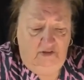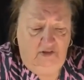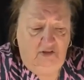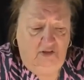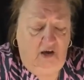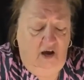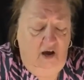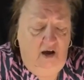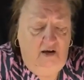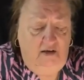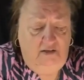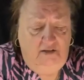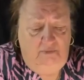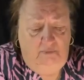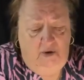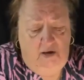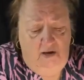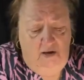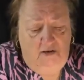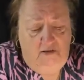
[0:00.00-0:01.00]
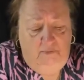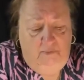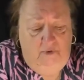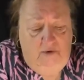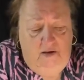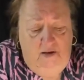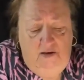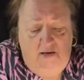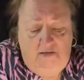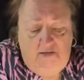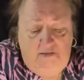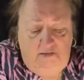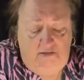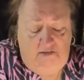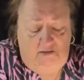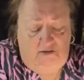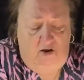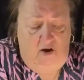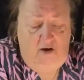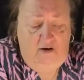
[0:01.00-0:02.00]
stocks. My husband has
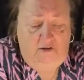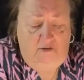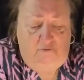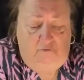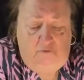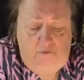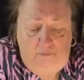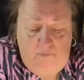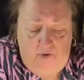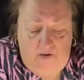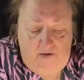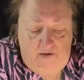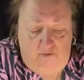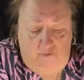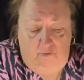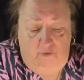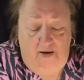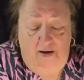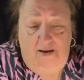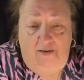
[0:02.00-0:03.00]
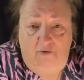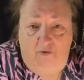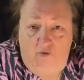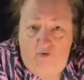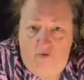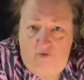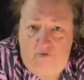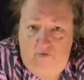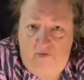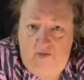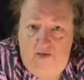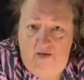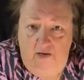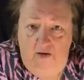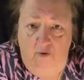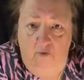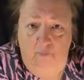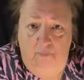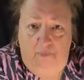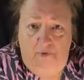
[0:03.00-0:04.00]
stocks for my granddaughter that
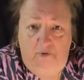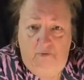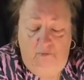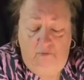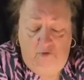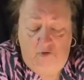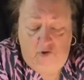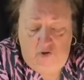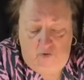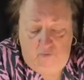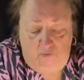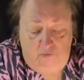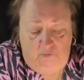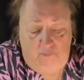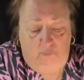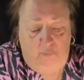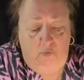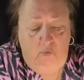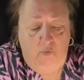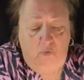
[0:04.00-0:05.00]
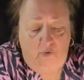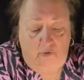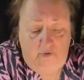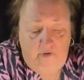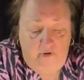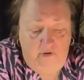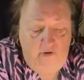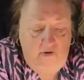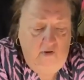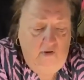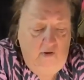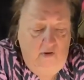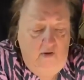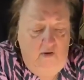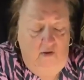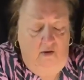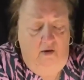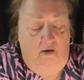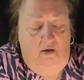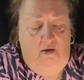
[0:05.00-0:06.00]
he opened when she was born.
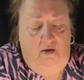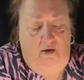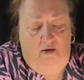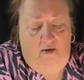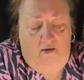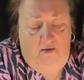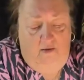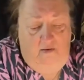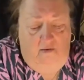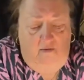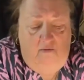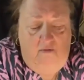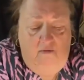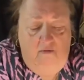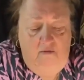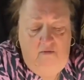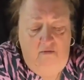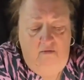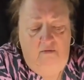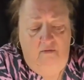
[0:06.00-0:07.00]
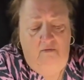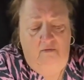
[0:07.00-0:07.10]
And